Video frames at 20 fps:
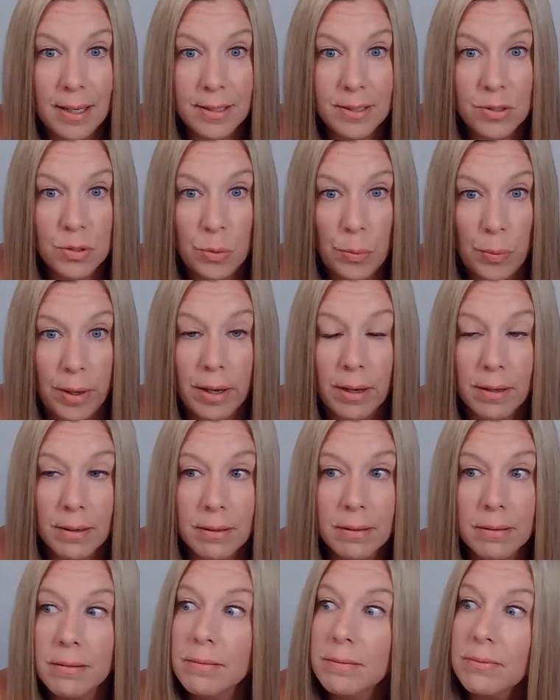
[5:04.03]
as to
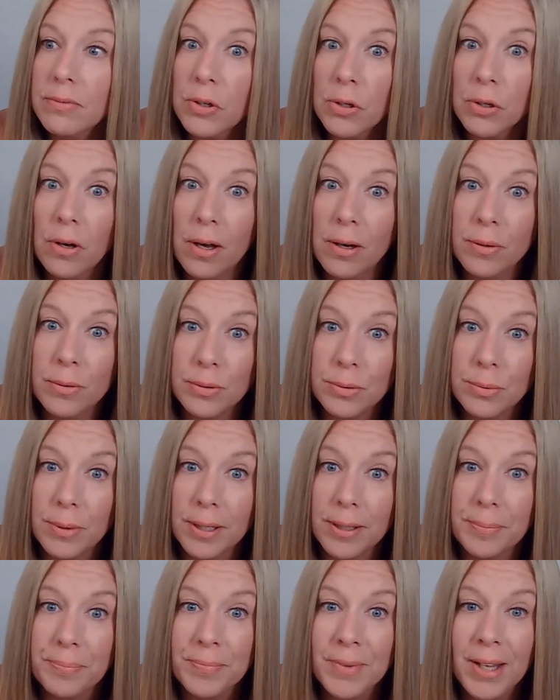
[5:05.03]
where their goggles
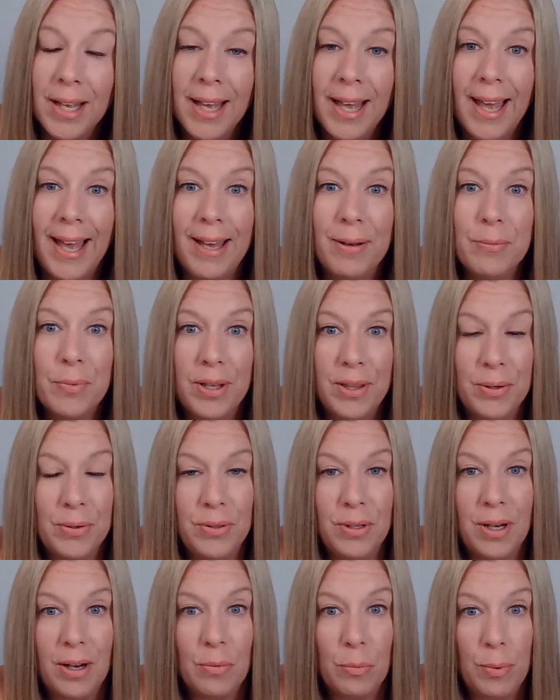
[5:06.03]
were and whether or
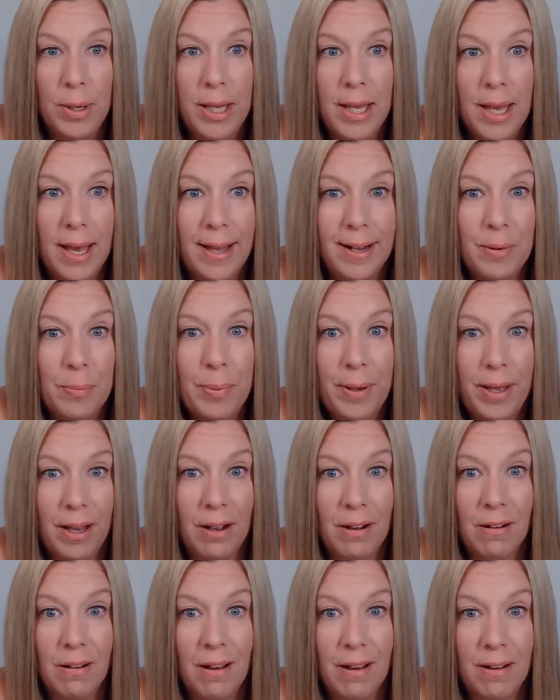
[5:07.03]
not we had a
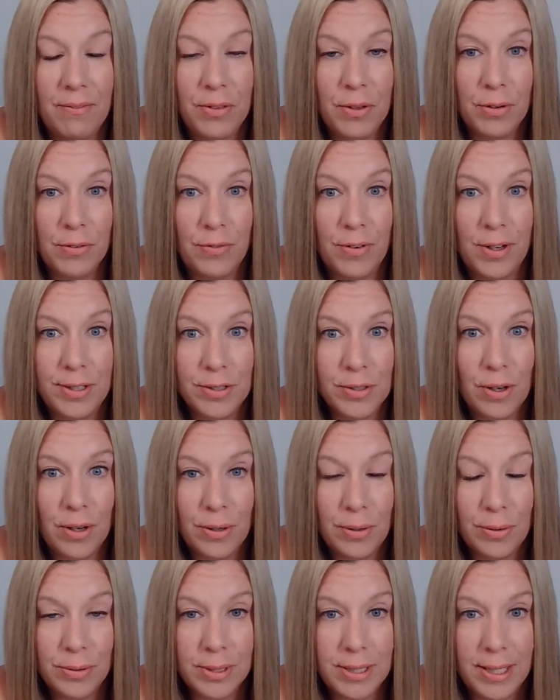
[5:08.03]
pair of their friends'
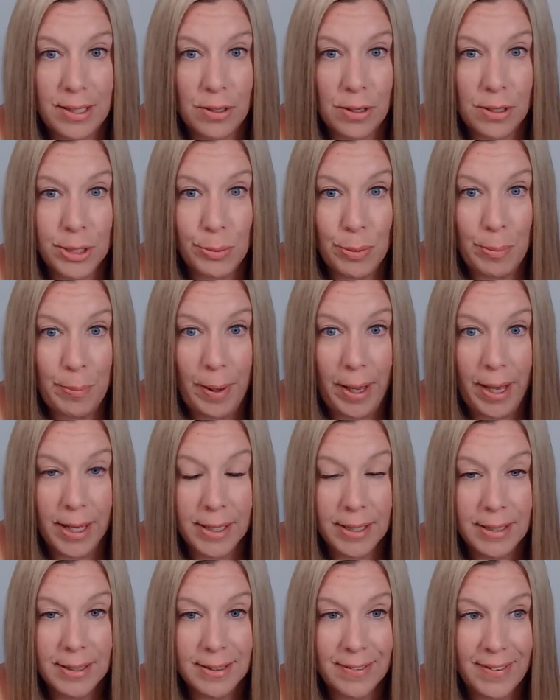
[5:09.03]
goggles in our swim
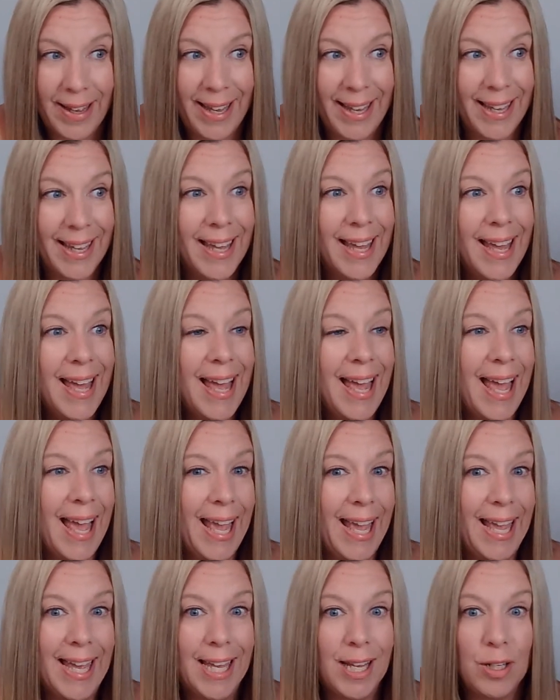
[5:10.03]
bag. Okay.
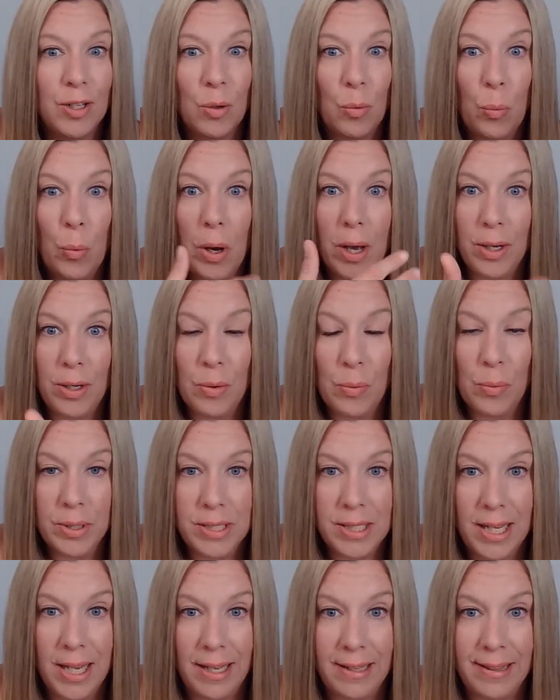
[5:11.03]
And one was
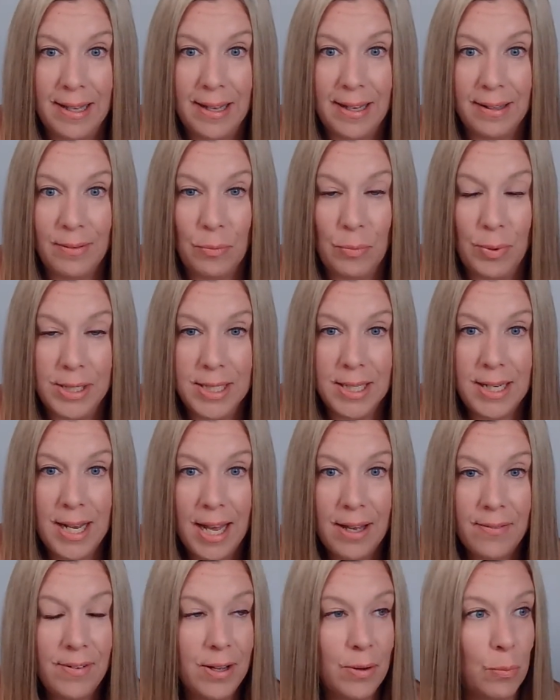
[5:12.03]
saying that we did
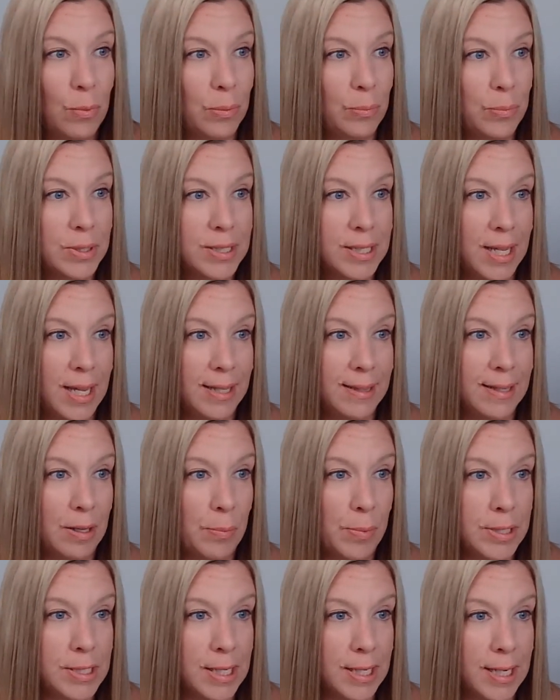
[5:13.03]
have it, one was saying that
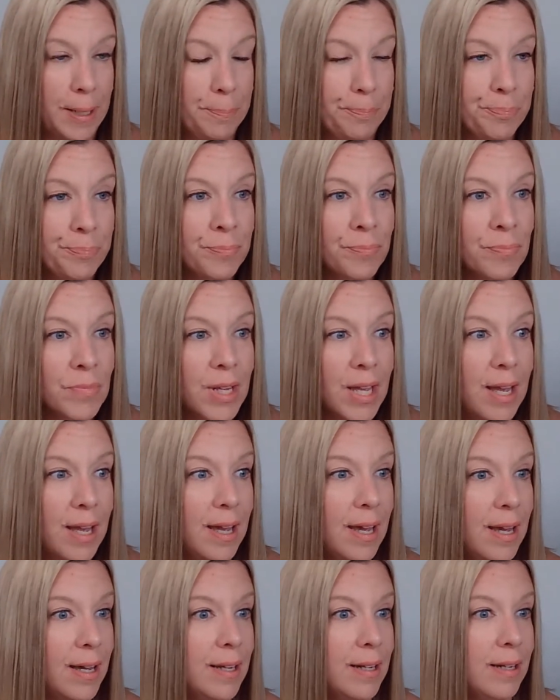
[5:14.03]
we didn't.
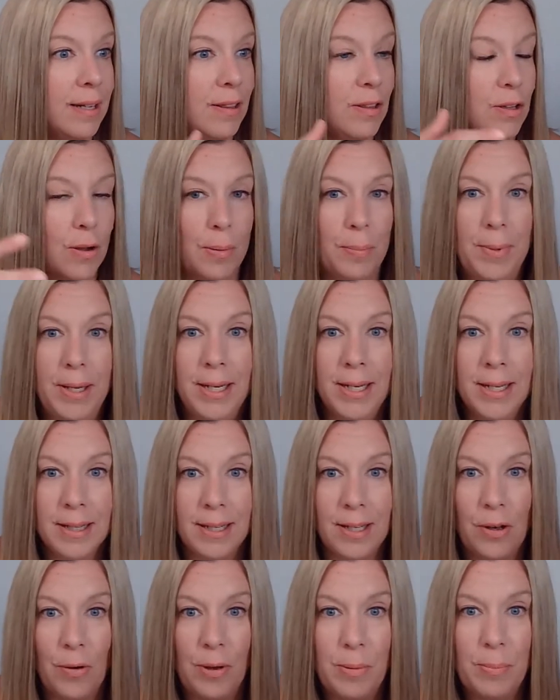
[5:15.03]
And they're
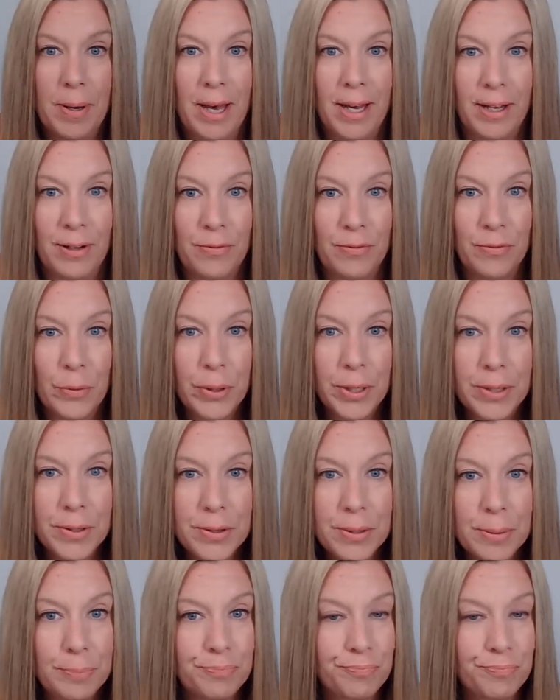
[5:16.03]
immediately going back and forth,